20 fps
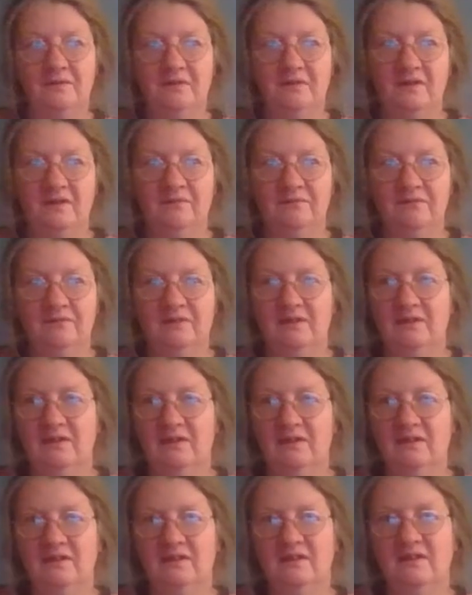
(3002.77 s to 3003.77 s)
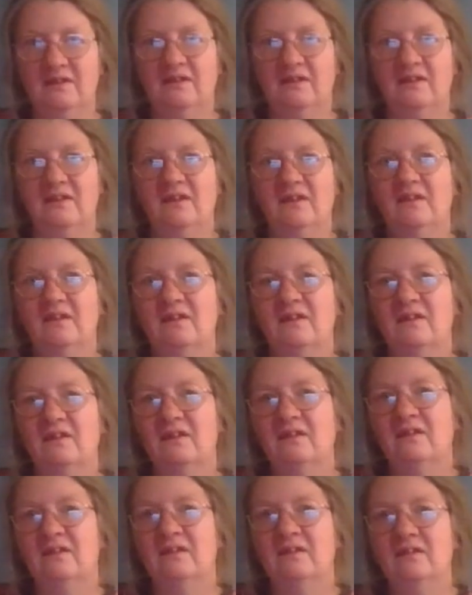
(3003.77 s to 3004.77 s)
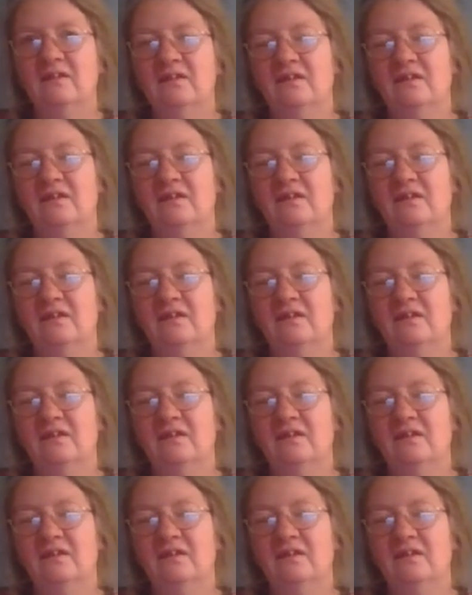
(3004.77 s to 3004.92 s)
having a clean